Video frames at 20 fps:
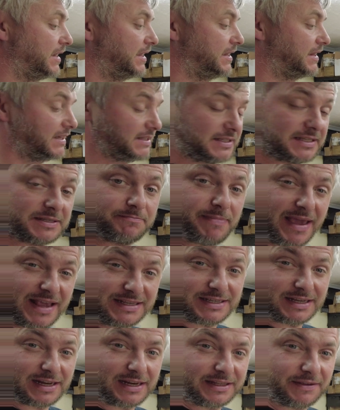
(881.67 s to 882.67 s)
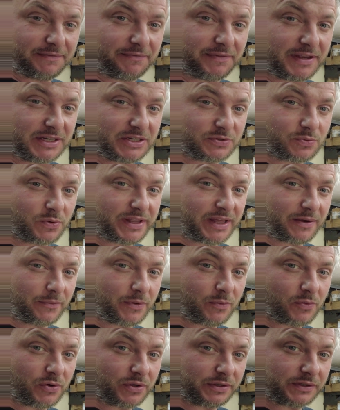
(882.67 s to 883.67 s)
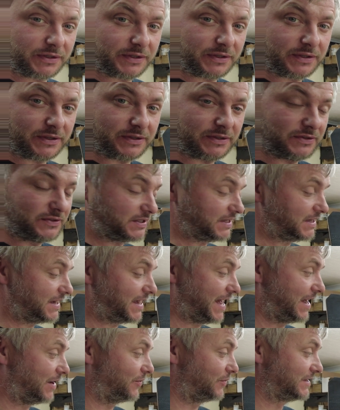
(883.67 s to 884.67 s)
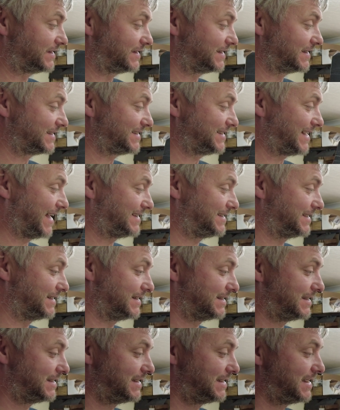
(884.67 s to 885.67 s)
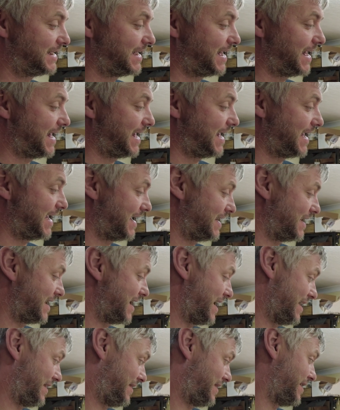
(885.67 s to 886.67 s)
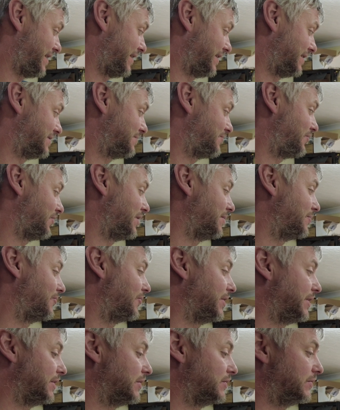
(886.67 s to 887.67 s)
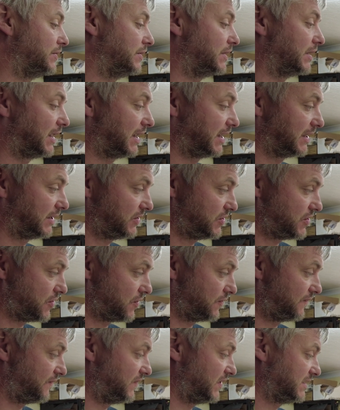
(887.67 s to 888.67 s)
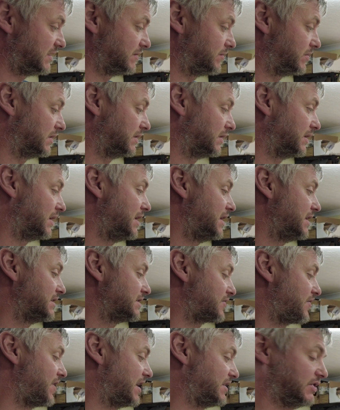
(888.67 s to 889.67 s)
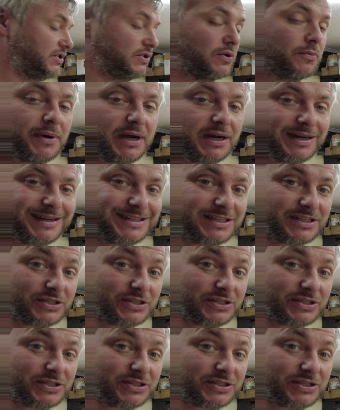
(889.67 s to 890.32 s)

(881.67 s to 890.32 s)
This is basically the finish that we want. You see how it's satin, and I think it's pretty good. No visible scratches or marks.